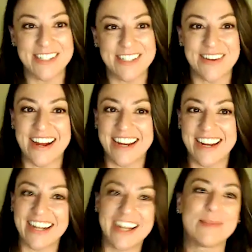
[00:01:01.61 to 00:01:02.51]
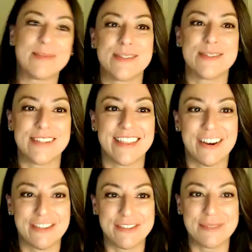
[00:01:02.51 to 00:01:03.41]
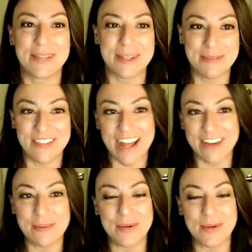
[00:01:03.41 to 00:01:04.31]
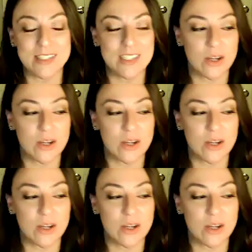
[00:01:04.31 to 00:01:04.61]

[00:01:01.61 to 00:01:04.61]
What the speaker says: I absolutely loved playing flag football.